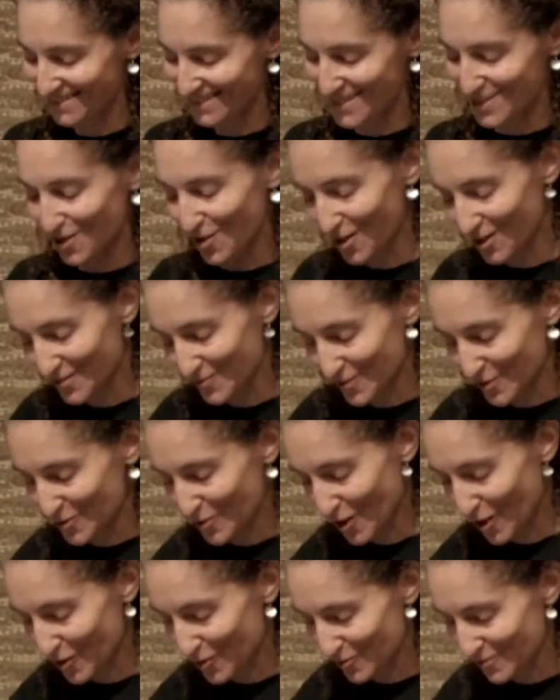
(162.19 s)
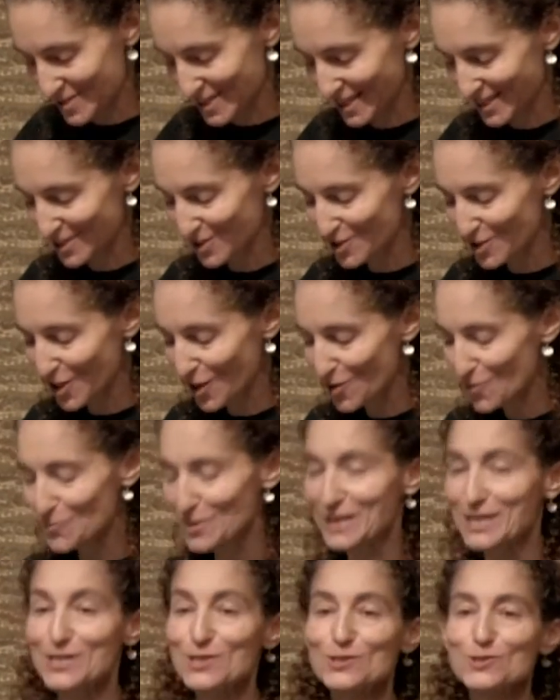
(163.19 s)
as all of you know who've seen the show, we
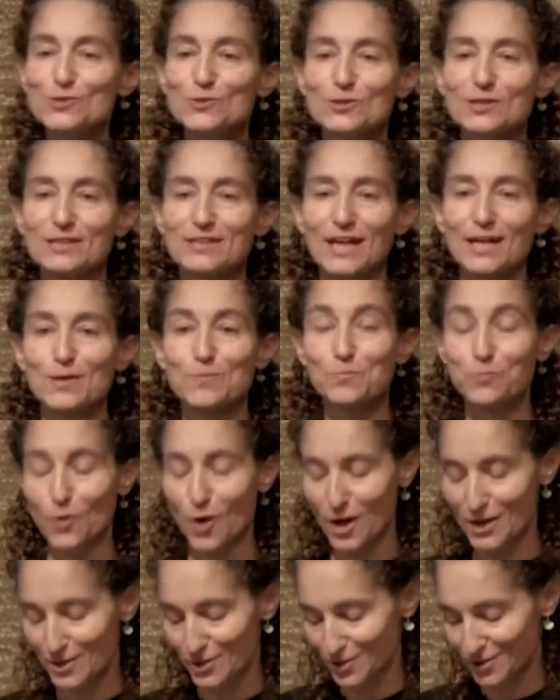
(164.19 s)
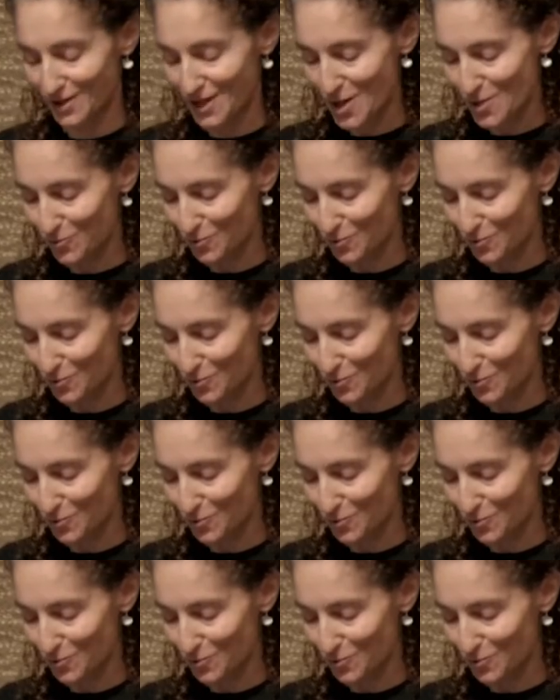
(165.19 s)
concluded that a broader